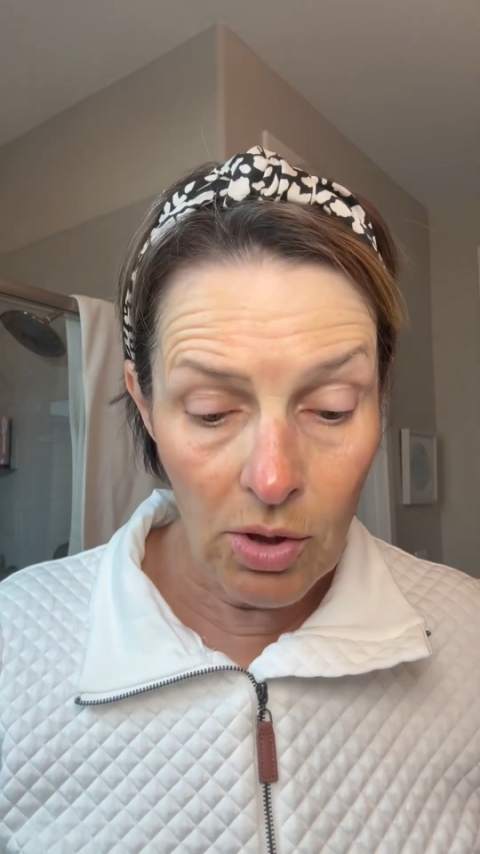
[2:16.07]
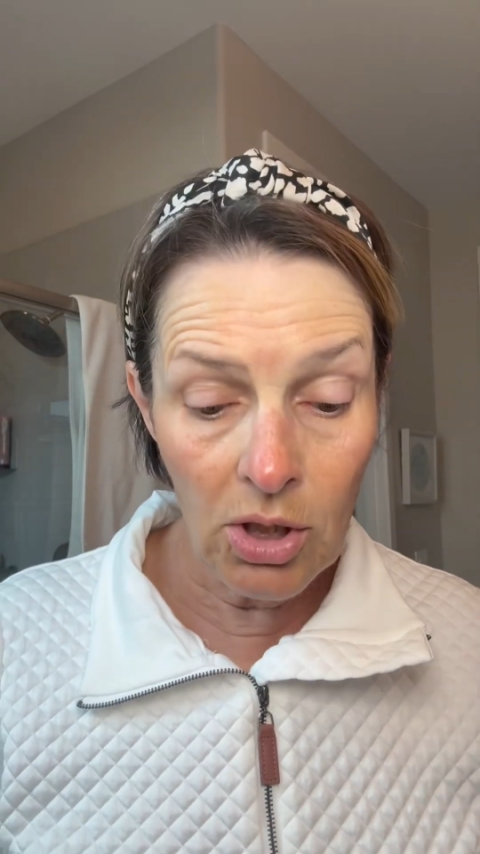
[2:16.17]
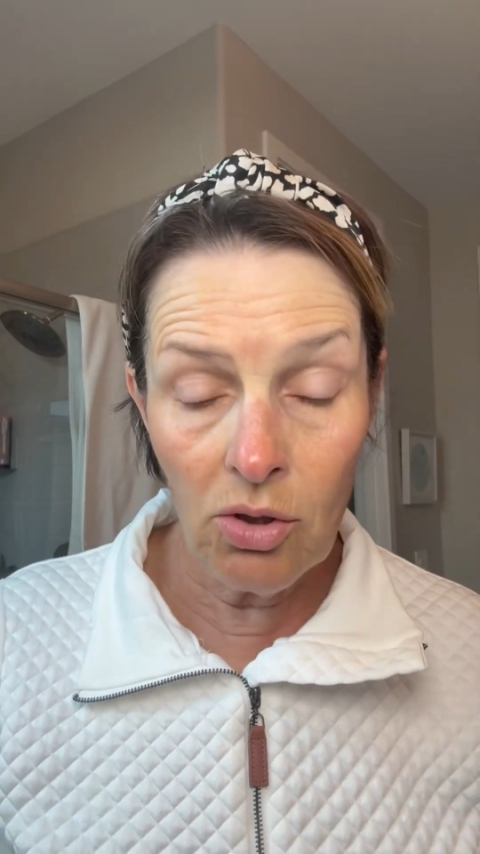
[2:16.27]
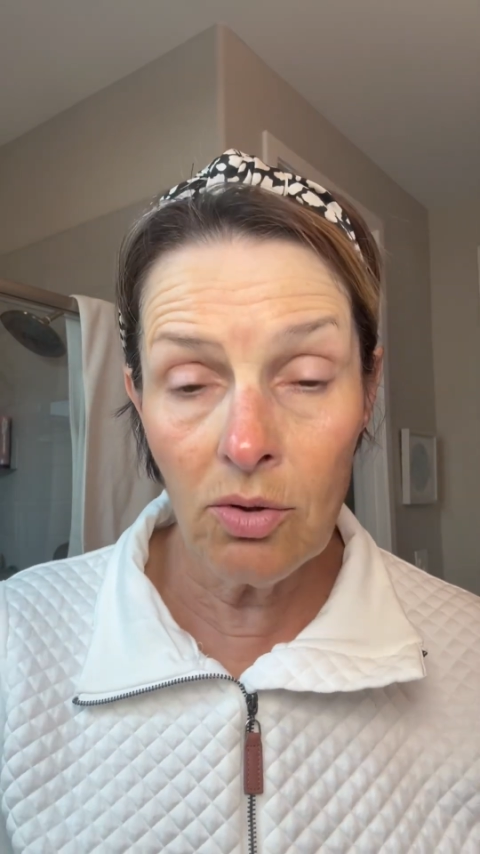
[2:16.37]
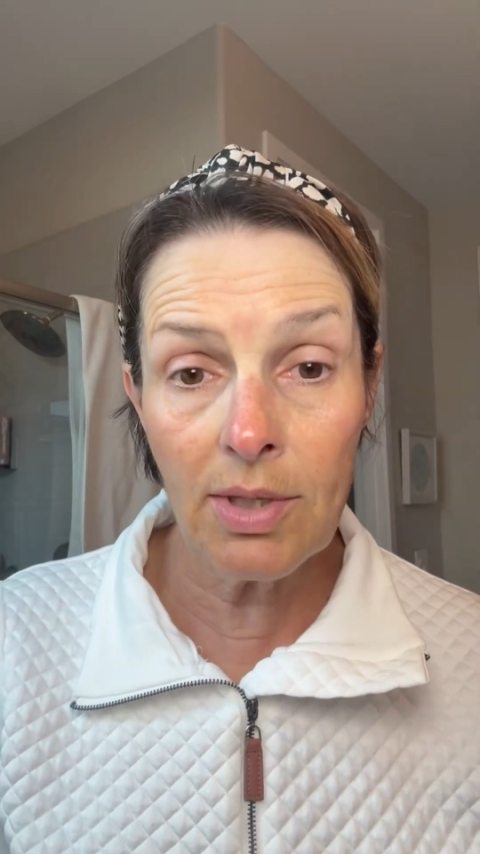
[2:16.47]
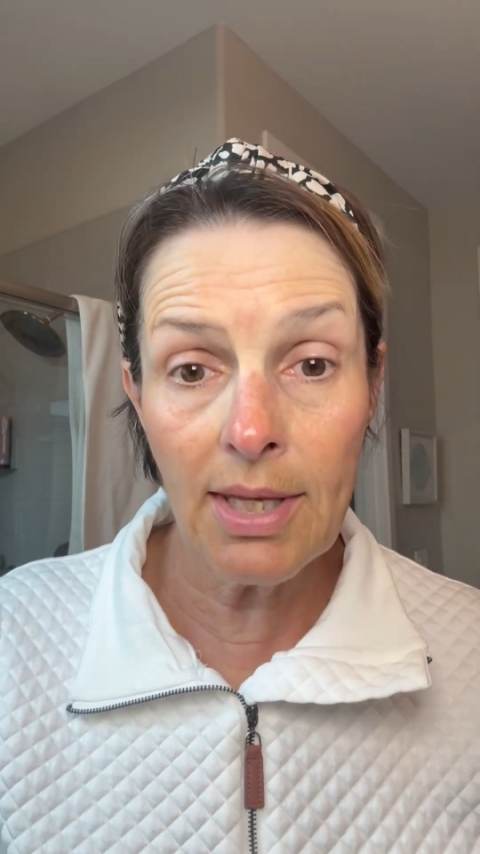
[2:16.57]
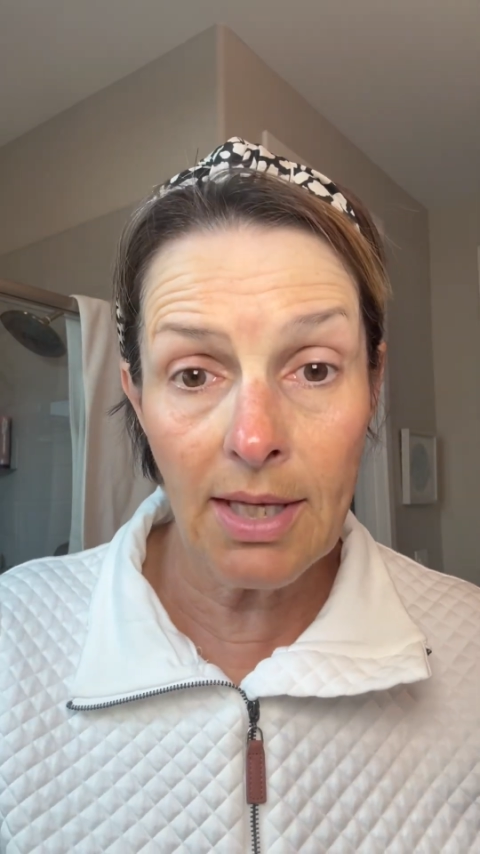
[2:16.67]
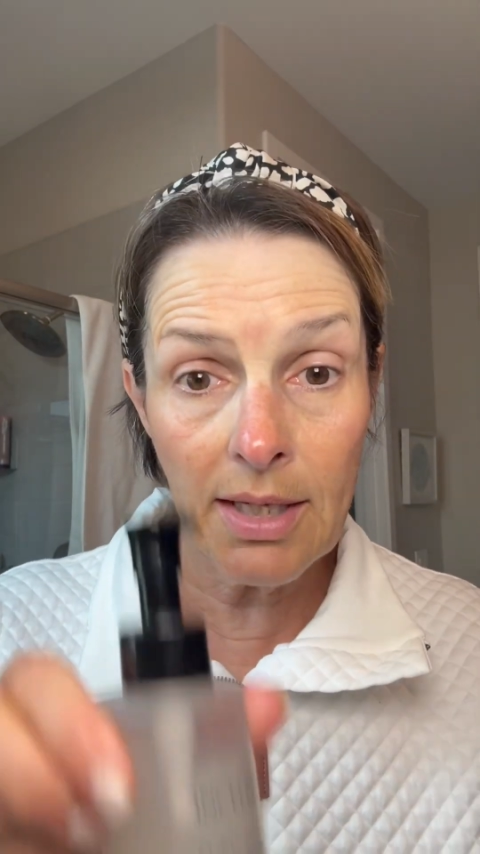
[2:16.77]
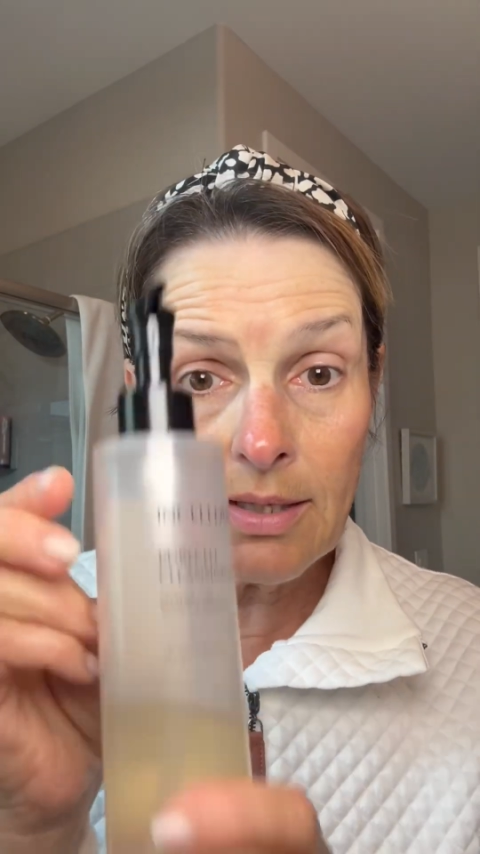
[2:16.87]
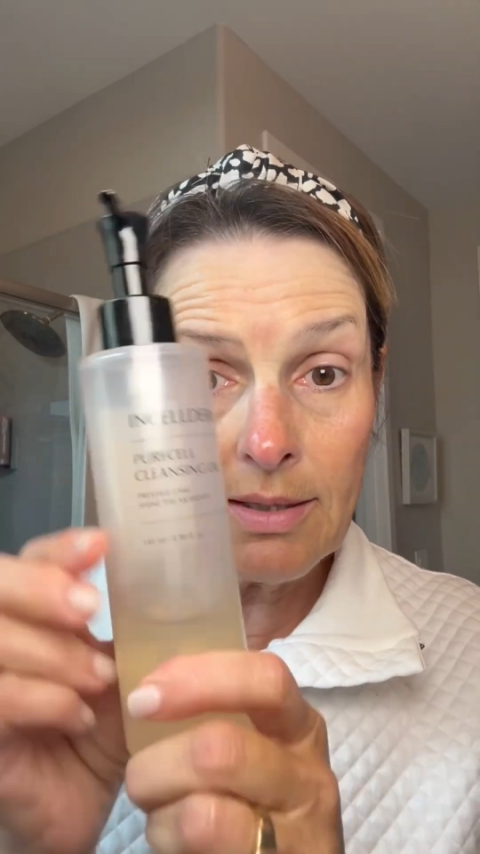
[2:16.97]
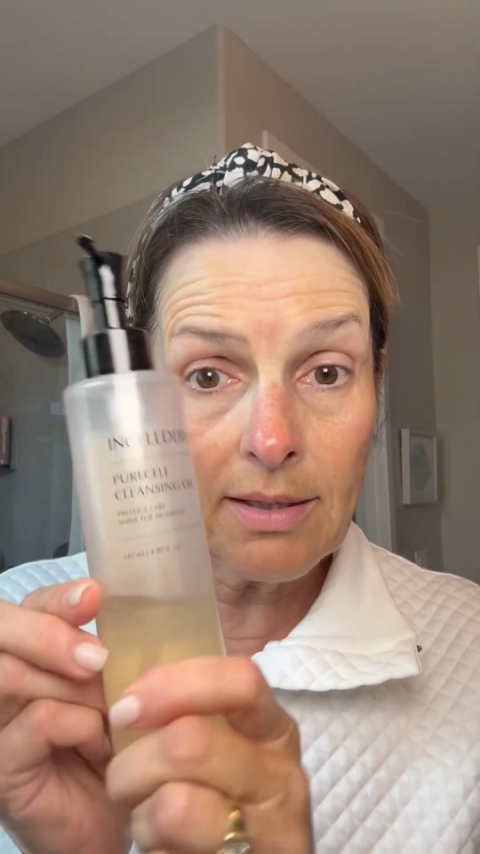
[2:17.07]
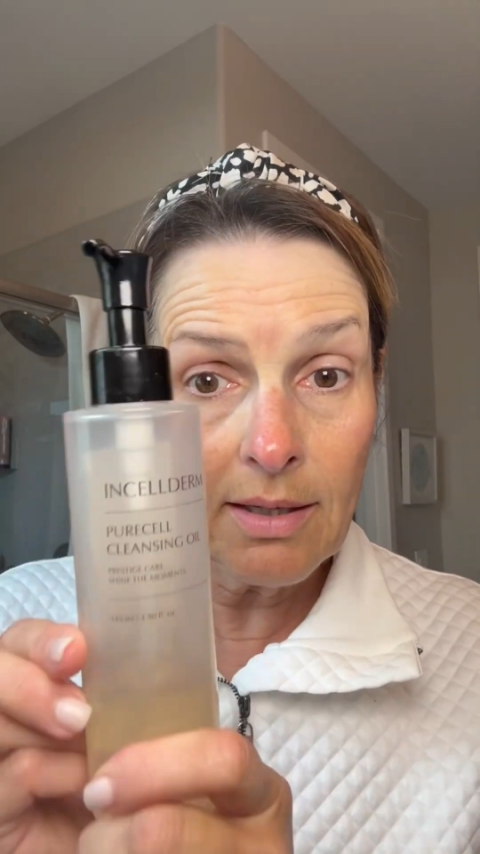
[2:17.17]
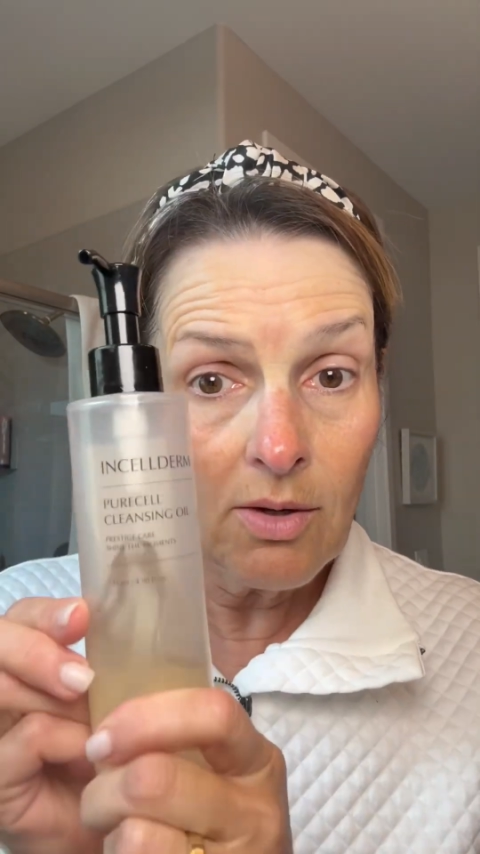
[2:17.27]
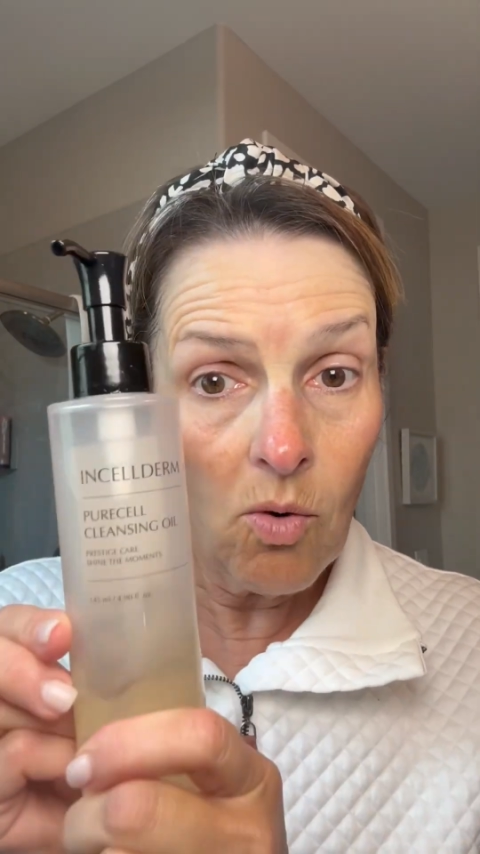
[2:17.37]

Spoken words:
can use this